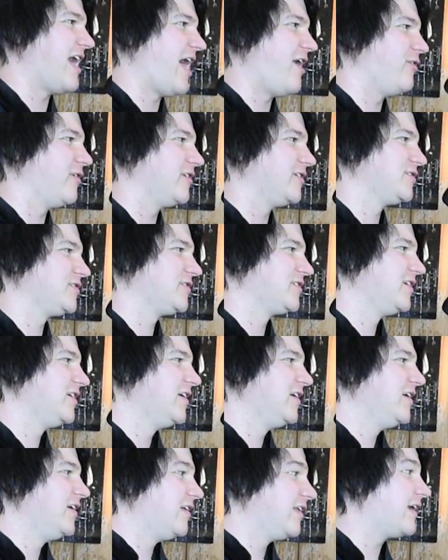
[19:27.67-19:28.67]
hours.
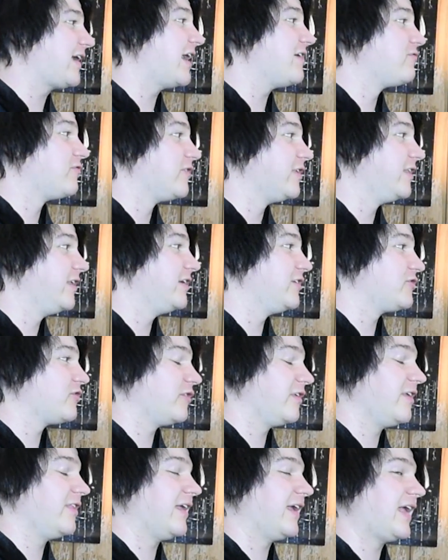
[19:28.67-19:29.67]
Like I've really and
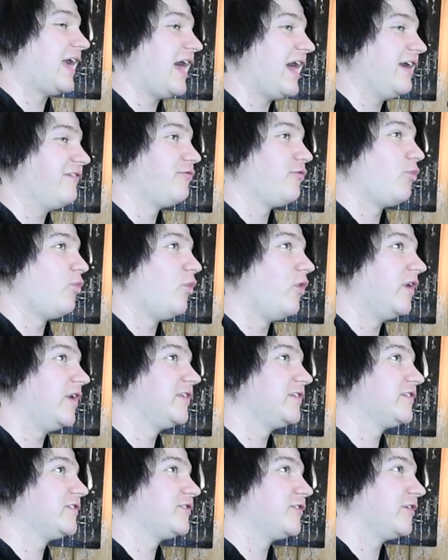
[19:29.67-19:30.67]
truly, like I've
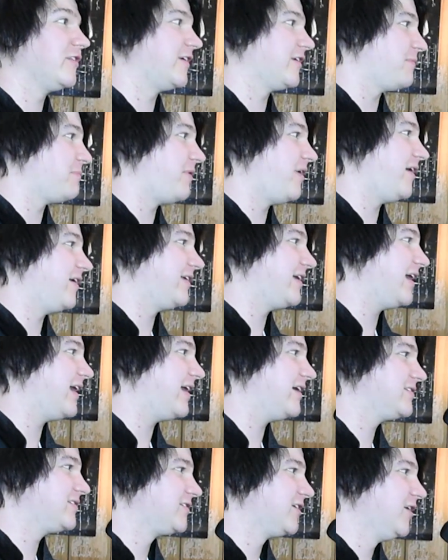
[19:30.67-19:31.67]
wanted to start like a
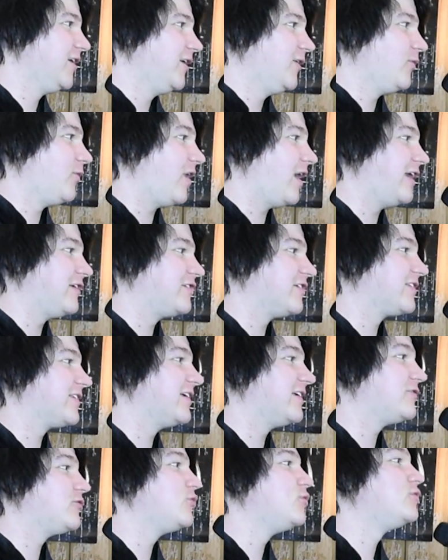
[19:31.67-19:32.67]
podcast where I
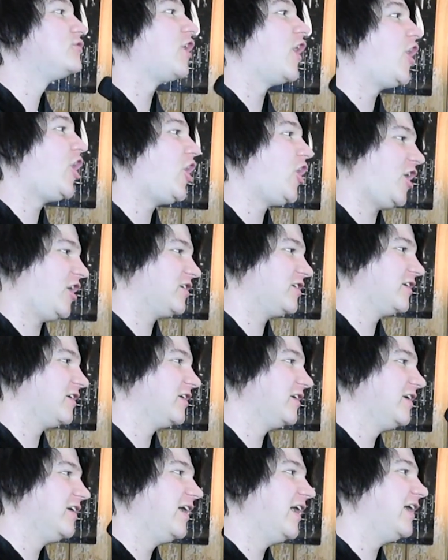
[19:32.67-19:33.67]
just get to talk
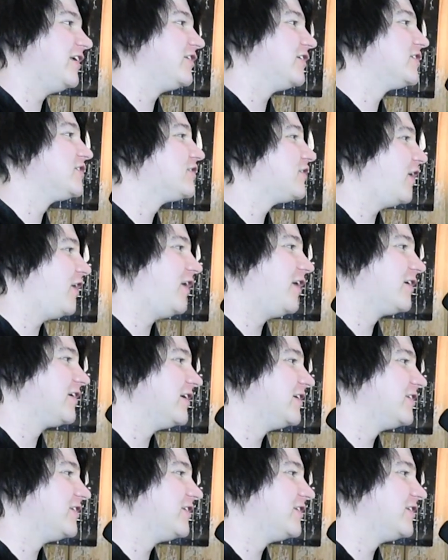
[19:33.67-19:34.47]
and just talk